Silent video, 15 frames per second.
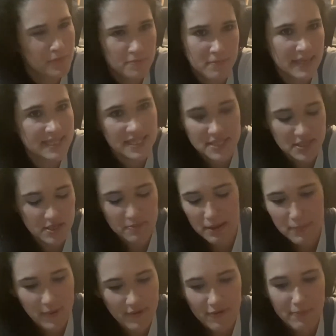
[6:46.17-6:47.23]
my sister, my
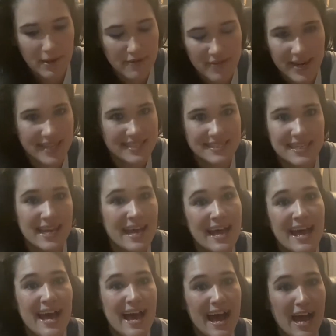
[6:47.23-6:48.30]
boyfriend, my friends,
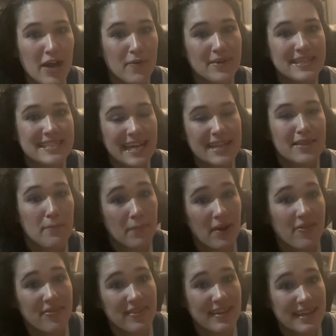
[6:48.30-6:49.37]
I always take the
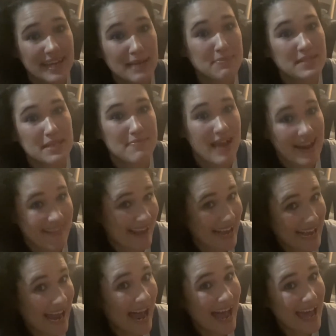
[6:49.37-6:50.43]
month ipsy bag that
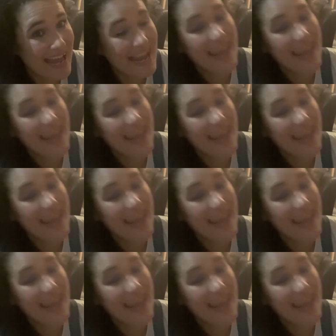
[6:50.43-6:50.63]
I got,